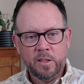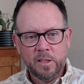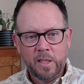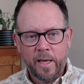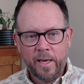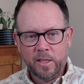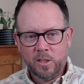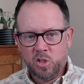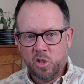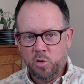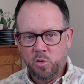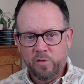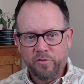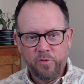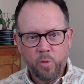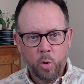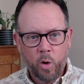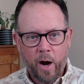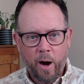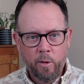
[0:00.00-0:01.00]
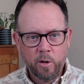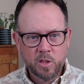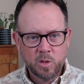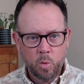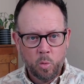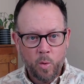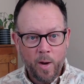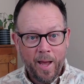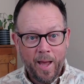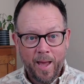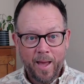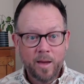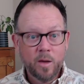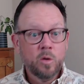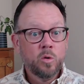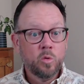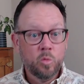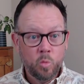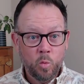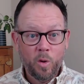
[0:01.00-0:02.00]
like two to four hours away
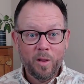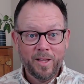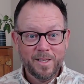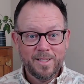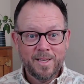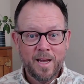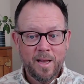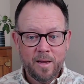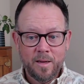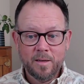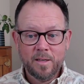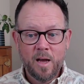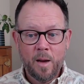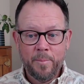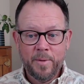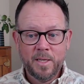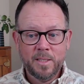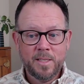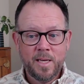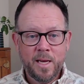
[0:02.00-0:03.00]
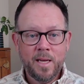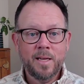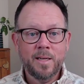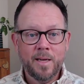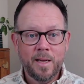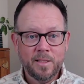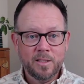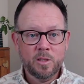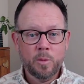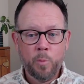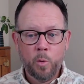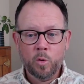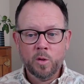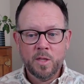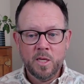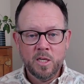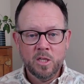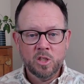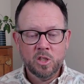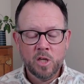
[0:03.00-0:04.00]
will attend come and attend and support
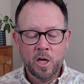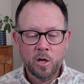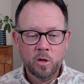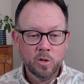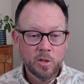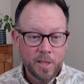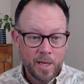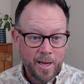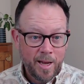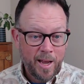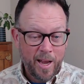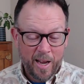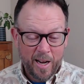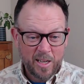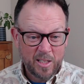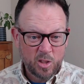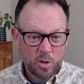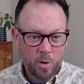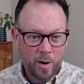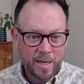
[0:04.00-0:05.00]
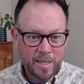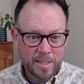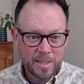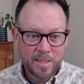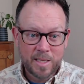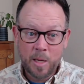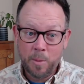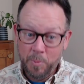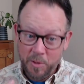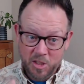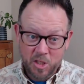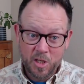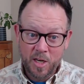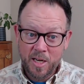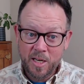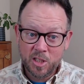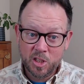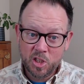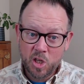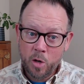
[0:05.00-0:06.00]
these shows and it's great to see but you
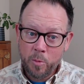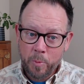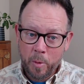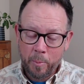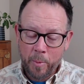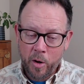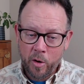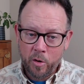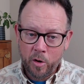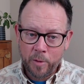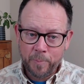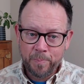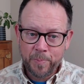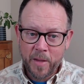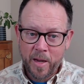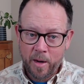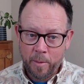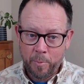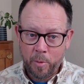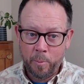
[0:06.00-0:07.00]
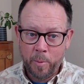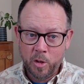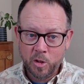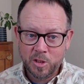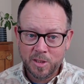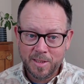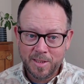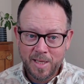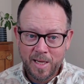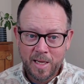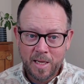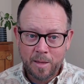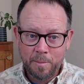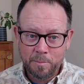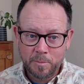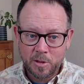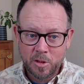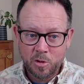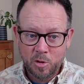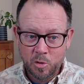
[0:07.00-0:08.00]
need a show promoter and a promotion
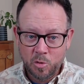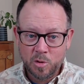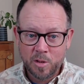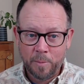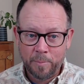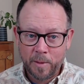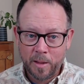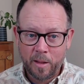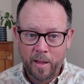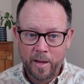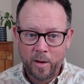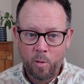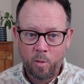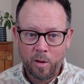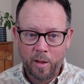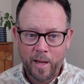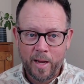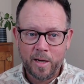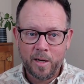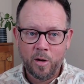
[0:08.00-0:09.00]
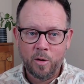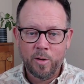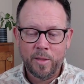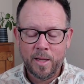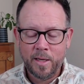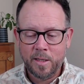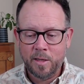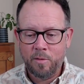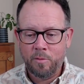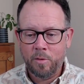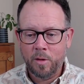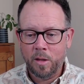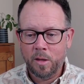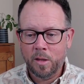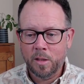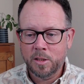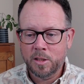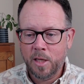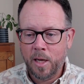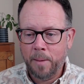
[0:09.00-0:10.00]
team to do something like orlando and they did a really
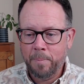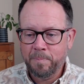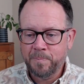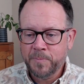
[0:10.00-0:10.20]
good job